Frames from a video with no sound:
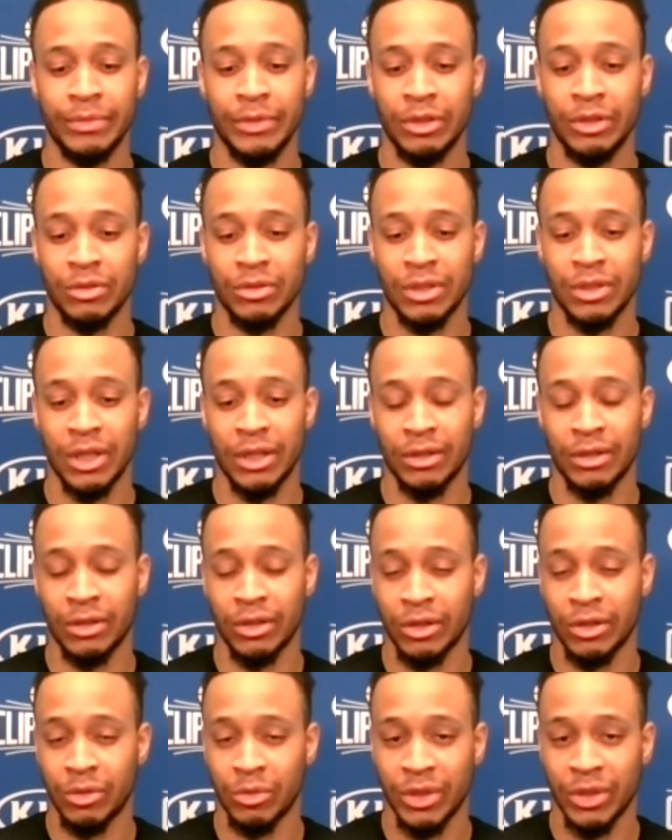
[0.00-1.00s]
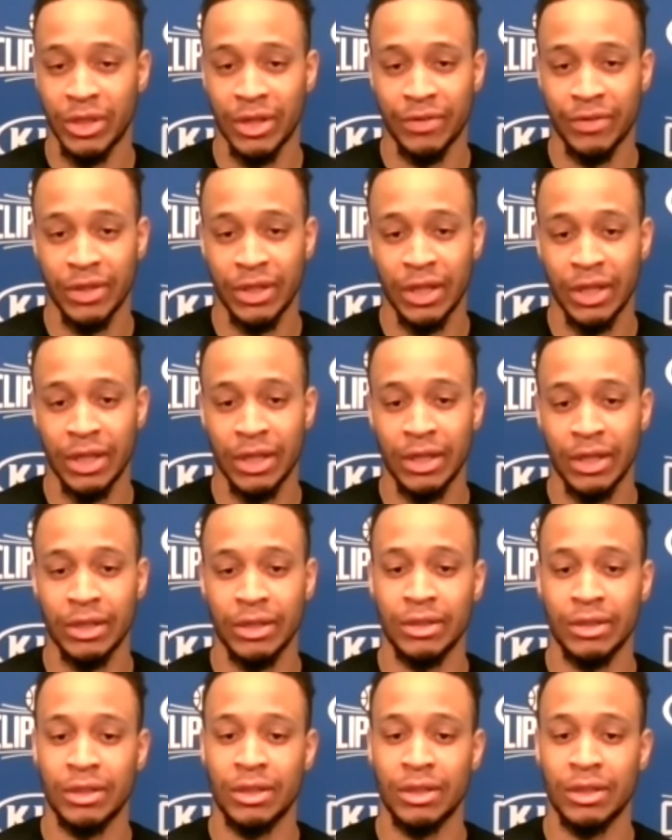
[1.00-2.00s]
Staying alert with everything,
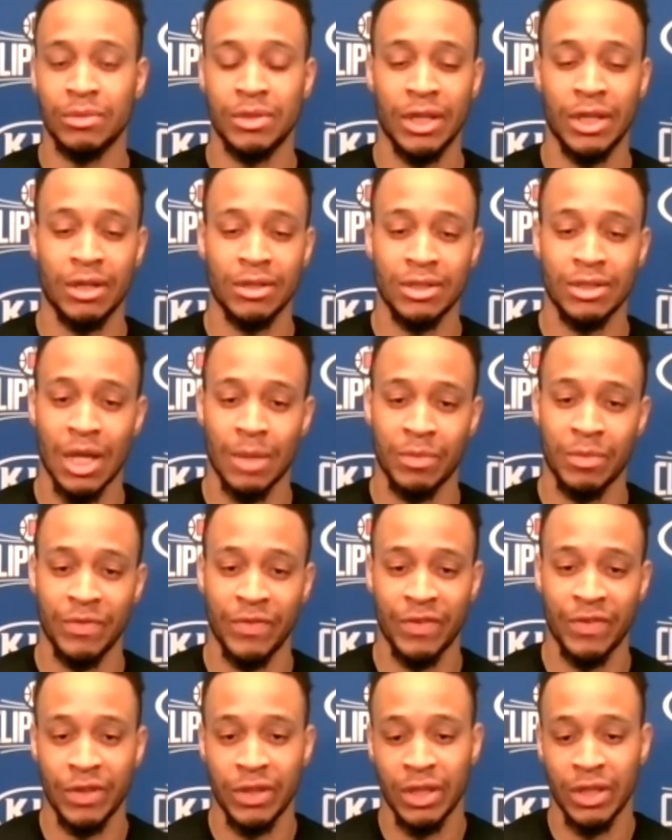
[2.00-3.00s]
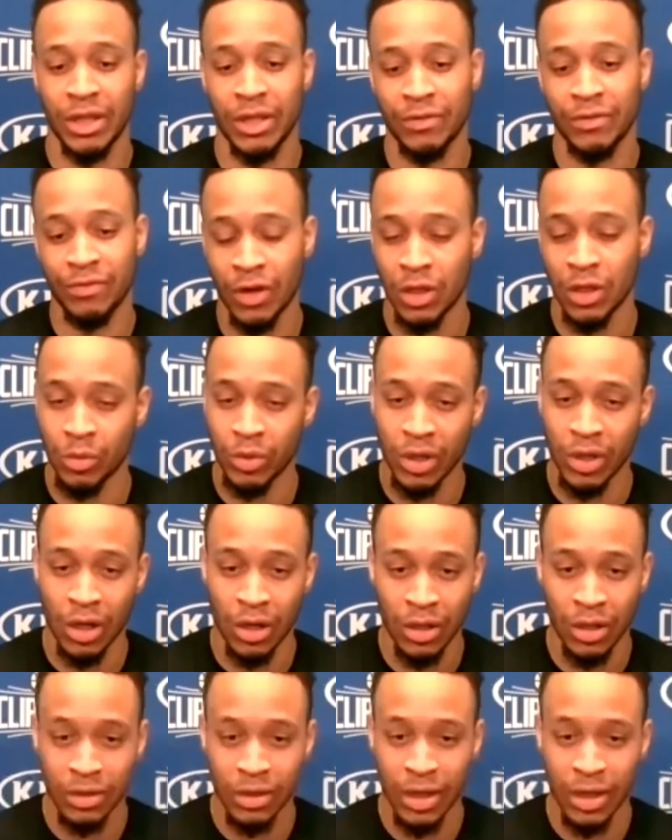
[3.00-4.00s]
staying on top of everything, following
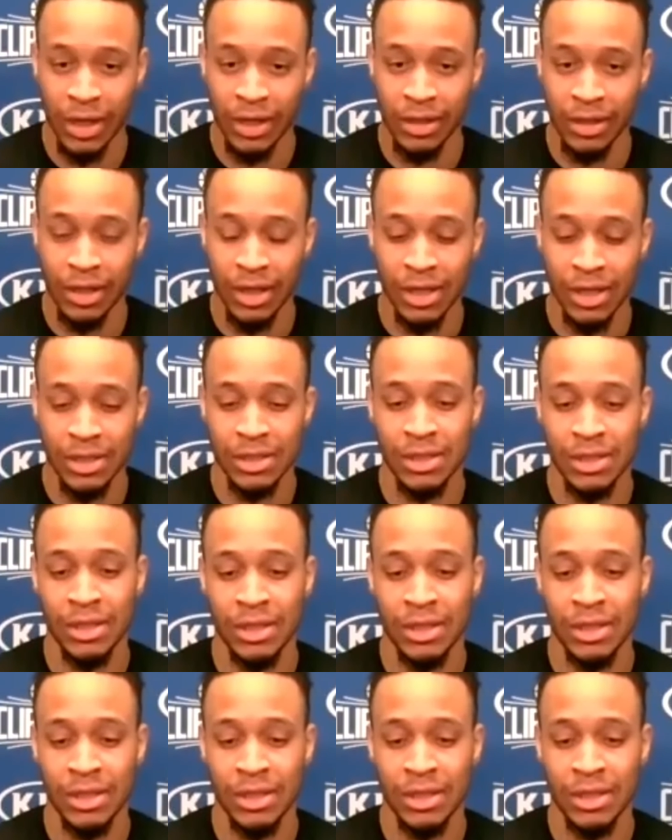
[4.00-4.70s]
all the guidelines.